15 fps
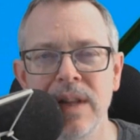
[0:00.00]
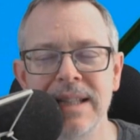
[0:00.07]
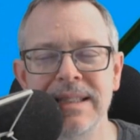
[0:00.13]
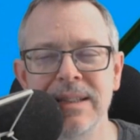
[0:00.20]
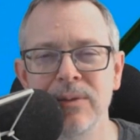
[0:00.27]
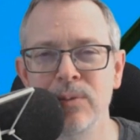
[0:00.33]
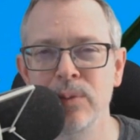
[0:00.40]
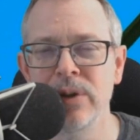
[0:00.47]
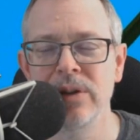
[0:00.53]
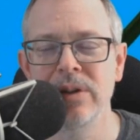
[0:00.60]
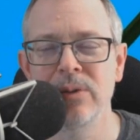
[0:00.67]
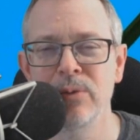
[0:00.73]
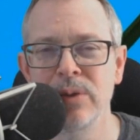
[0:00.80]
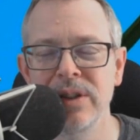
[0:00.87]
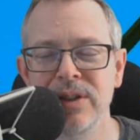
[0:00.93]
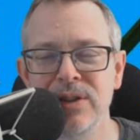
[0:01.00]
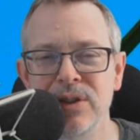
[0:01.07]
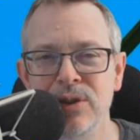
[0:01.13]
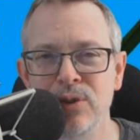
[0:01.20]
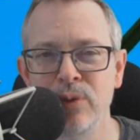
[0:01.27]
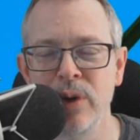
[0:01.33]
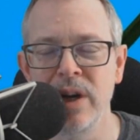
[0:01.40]
Lots of weird, really
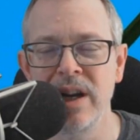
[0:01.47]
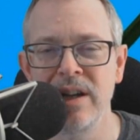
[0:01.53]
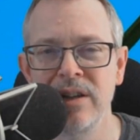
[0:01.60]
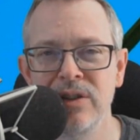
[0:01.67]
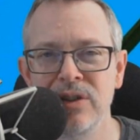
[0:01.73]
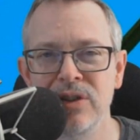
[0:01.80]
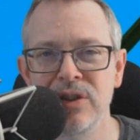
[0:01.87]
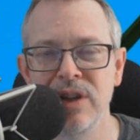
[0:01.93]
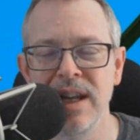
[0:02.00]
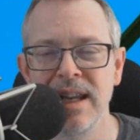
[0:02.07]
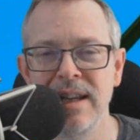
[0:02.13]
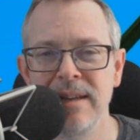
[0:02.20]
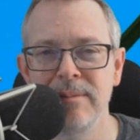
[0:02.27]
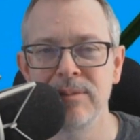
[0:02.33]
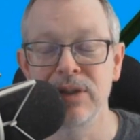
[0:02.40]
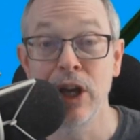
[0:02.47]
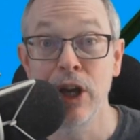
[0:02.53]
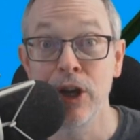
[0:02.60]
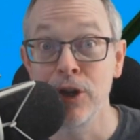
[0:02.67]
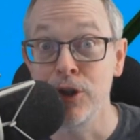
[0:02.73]
strange names,